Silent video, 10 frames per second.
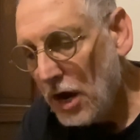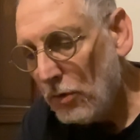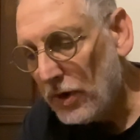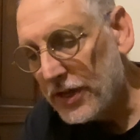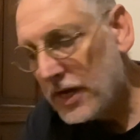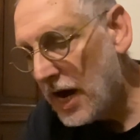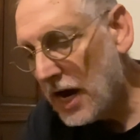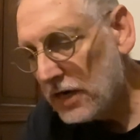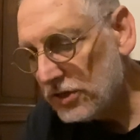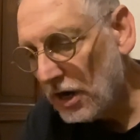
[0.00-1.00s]
where the
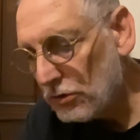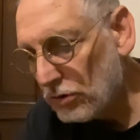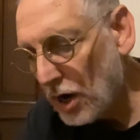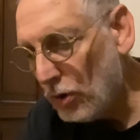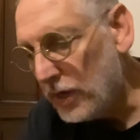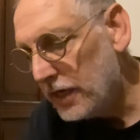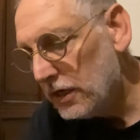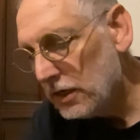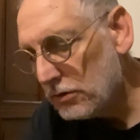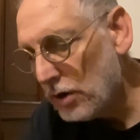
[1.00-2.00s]
cocks are crowing,
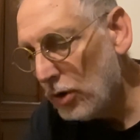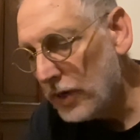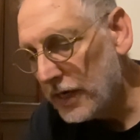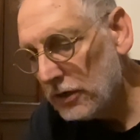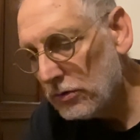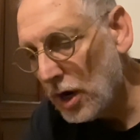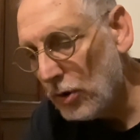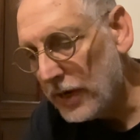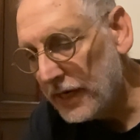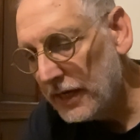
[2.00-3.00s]
crowing,
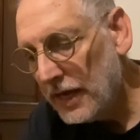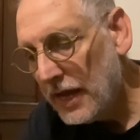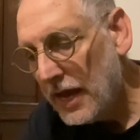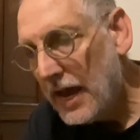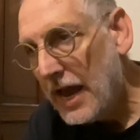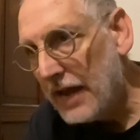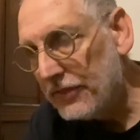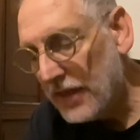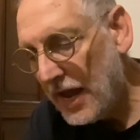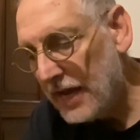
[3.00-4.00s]
crowing, and
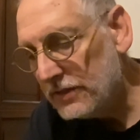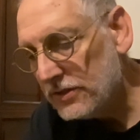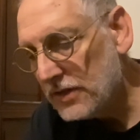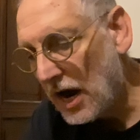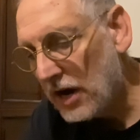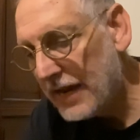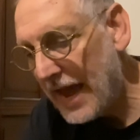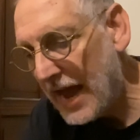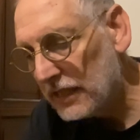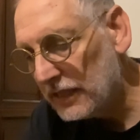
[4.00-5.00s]
the hens are
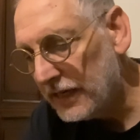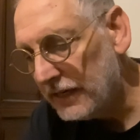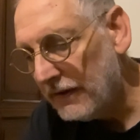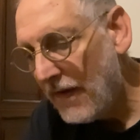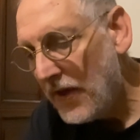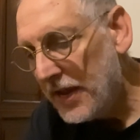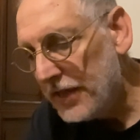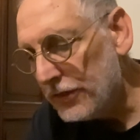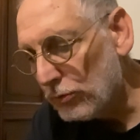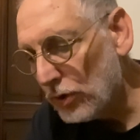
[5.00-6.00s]
cackling
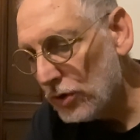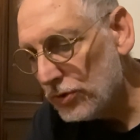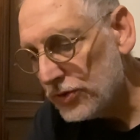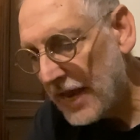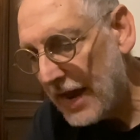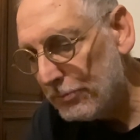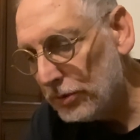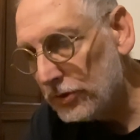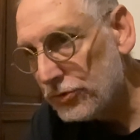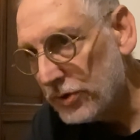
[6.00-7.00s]
in the rose
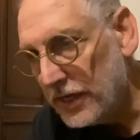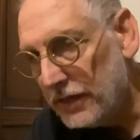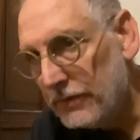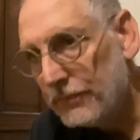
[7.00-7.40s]
apple tree.